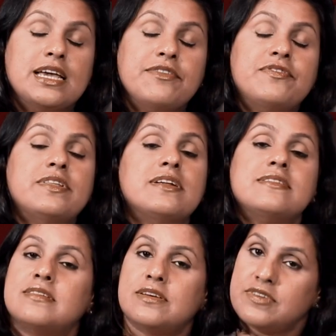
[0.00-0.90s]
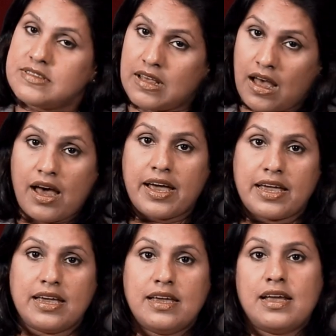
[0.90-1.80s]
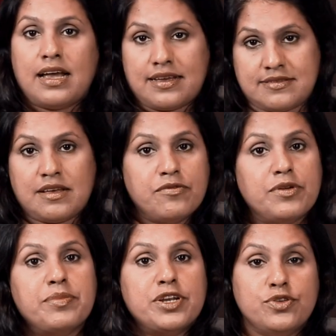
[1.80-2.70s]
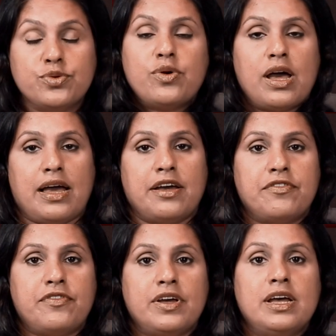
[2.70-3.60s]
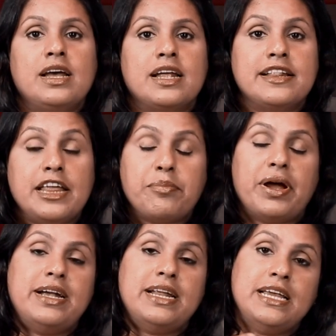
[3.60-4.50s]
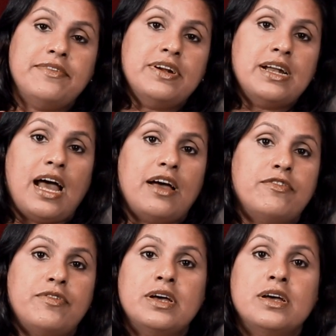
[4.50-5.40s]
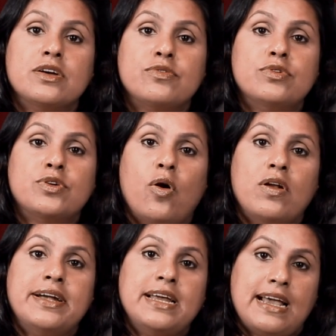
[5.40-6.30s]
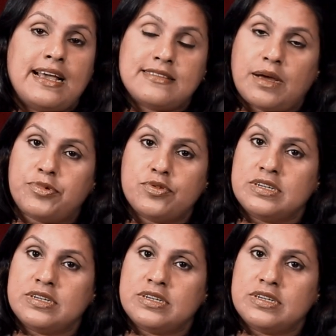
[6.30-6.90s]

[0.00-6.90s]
If the reserve is high, as some women do have, they might even have good quality eggs up to